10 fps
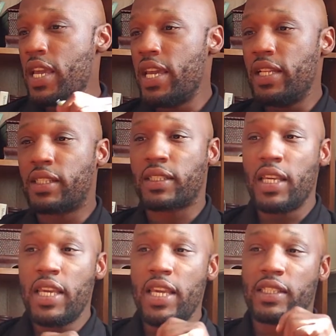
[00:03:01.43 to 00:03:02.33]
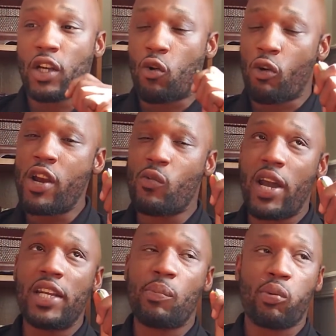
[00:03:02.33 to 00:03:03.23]
It's a great
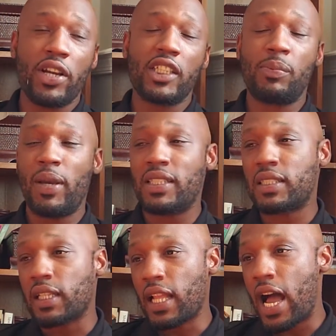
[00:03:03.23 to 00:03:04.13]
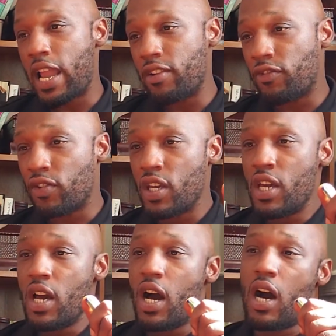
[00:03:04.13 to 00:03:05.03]
way to bring a space to life.
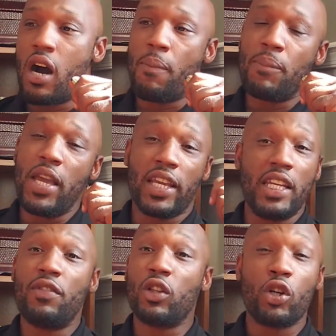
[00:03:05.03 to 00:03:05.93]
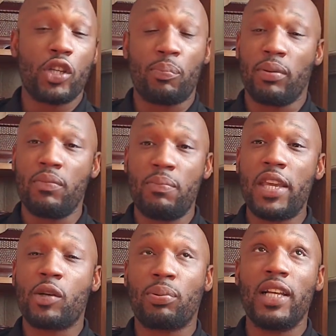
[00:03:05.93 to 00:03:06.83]
It can even make
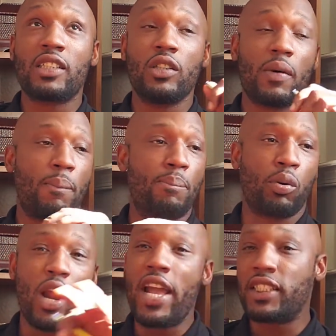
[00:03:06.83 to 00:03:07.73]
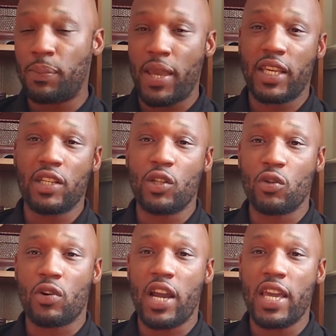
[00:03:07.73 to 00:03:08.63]
your place look brand spanking new,
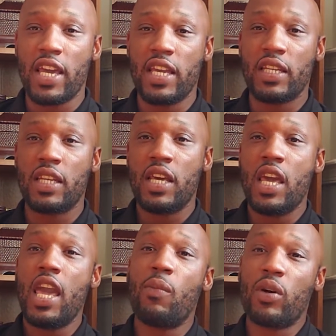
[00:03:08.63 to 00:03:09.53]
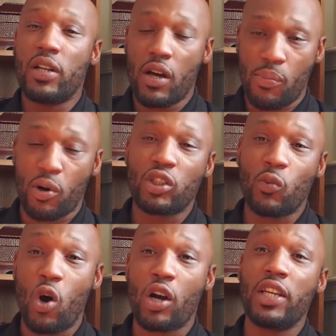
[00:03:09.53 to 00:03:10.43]
right? And when a person
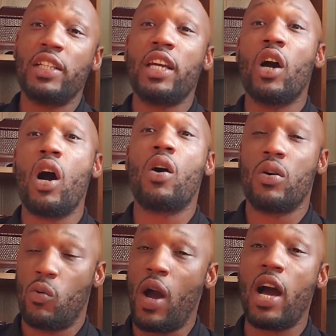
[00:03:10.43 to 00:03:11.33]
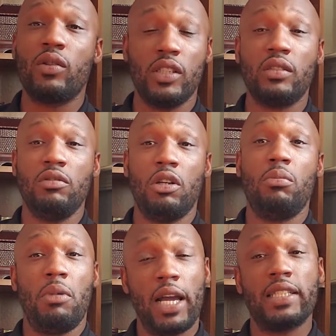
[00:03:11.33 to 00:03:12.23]
walk in, they go, oh wow, this,
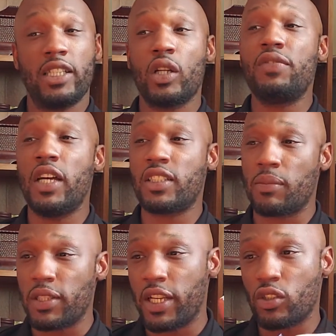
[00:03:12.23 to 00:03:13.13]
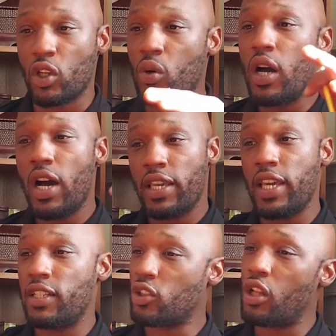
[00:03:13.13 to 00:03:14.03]
I can tell they've done something here. So
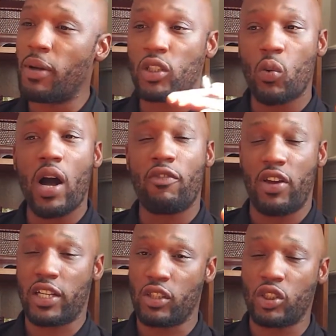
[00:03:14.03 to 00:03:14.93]
again, it's all about the wow factor.